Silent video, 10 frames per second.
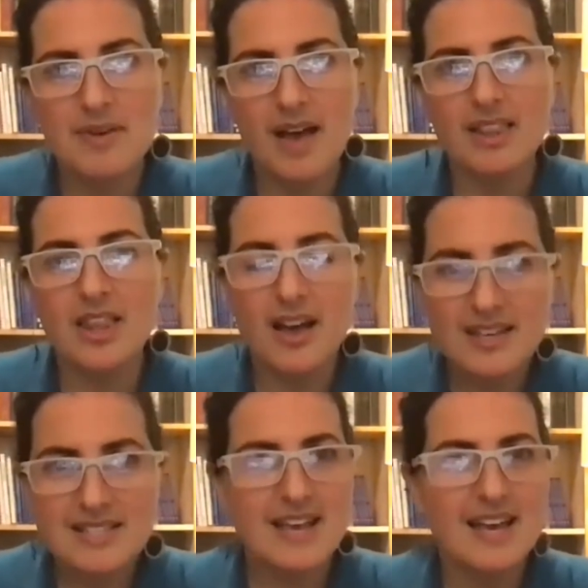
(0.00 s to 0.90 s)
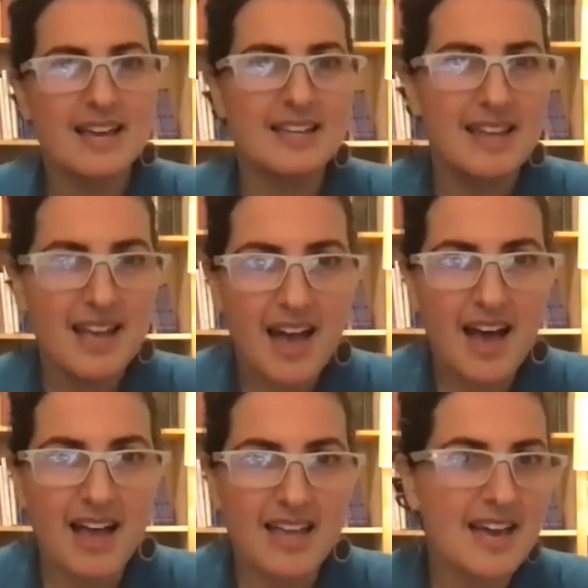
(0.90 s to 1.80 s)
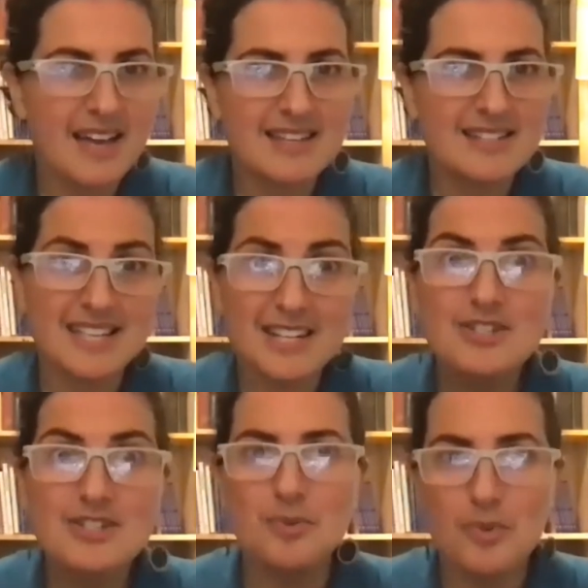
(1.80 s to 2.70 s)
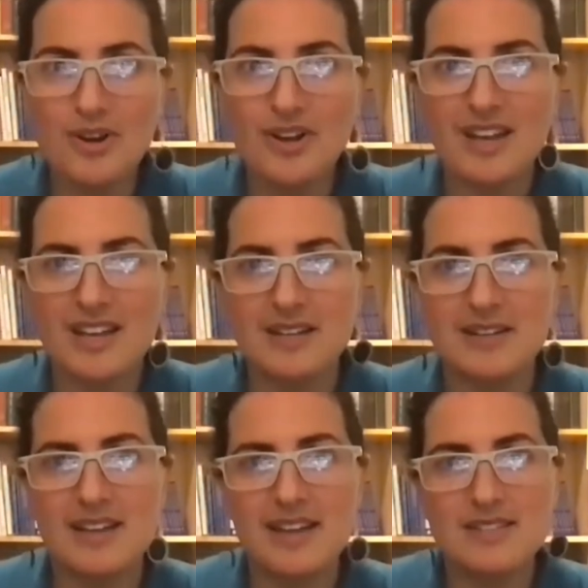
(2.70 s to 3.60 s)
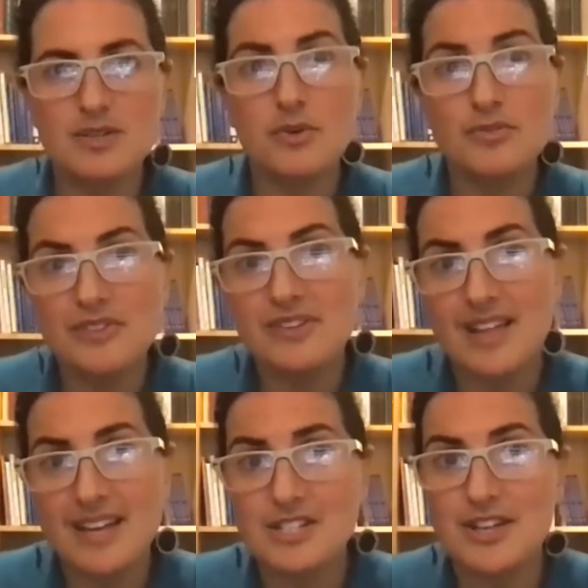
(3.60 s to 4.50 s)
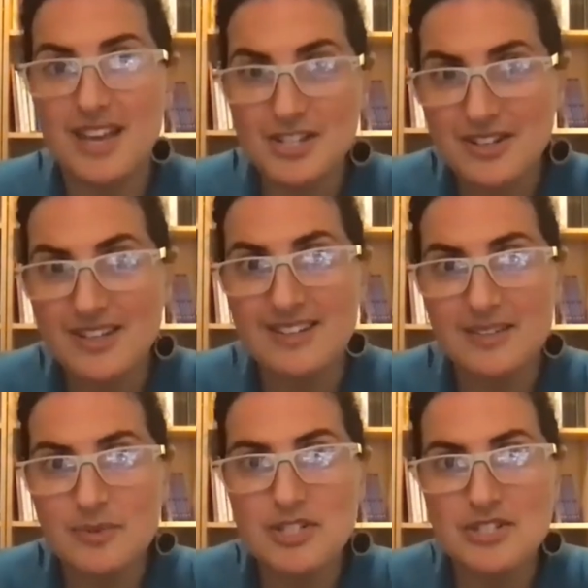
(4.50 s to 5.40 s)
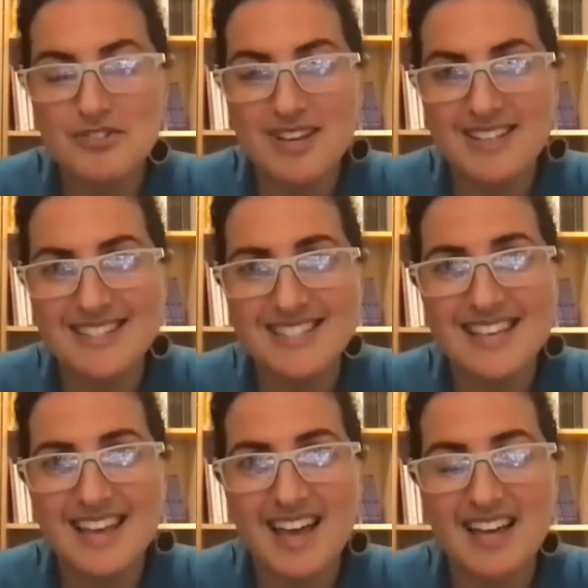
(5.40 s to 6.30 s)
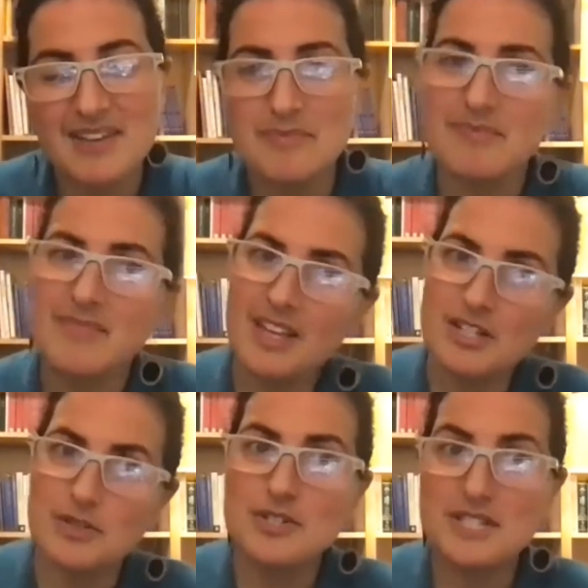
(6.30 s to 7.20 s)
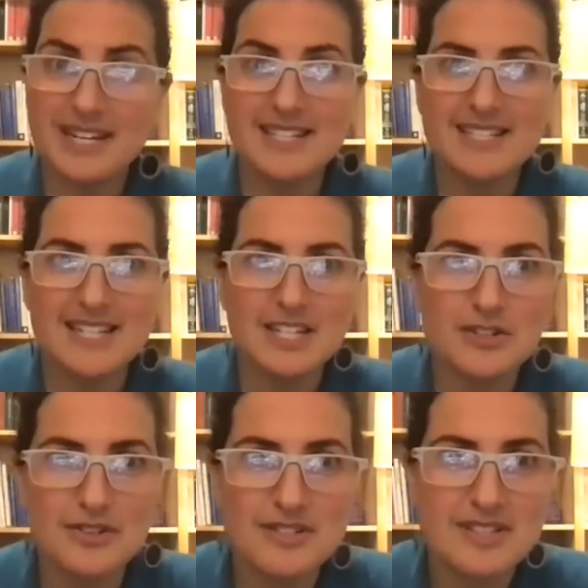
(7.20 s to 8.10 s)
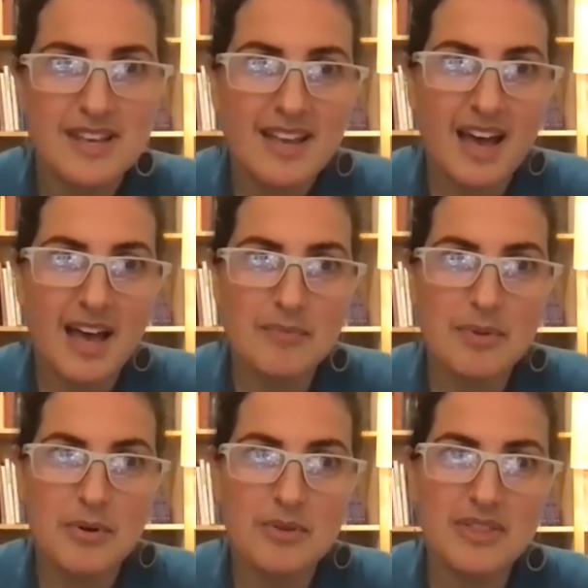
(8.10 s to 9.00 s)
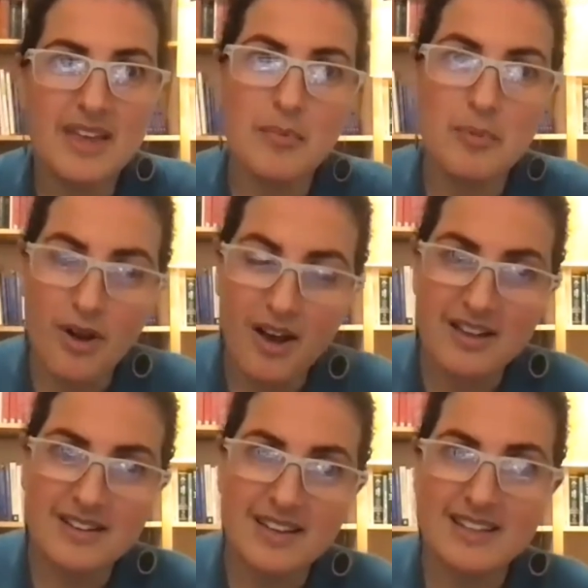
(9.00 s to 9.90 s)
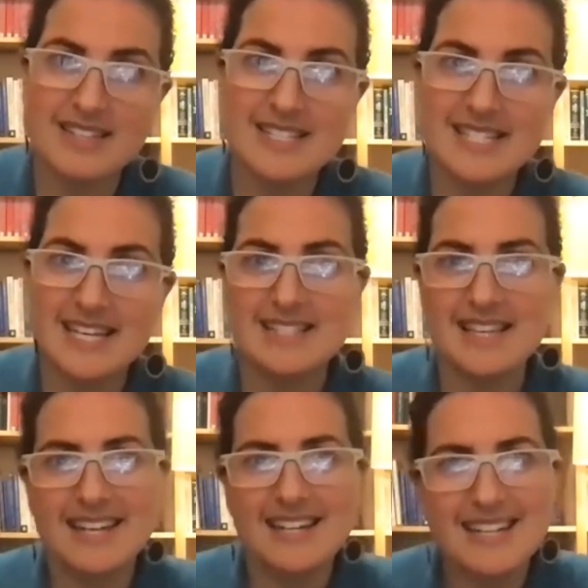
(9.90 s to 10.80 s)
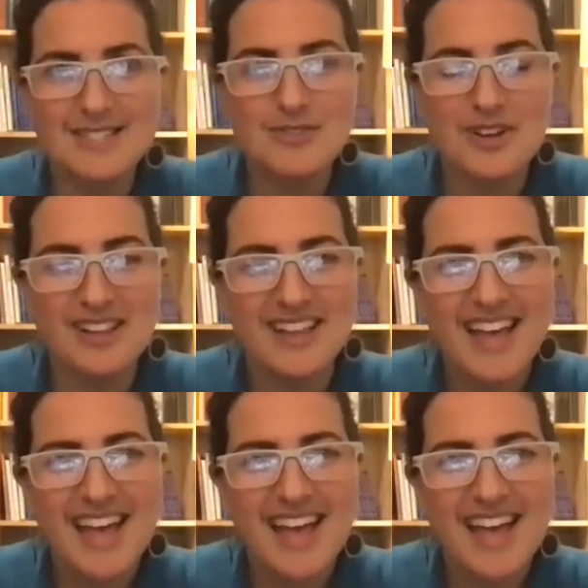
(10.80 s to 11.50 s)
alongside Ayeka's signature work in soulful education, which trains Jewish studies teachers both abroad in the States and in Israel.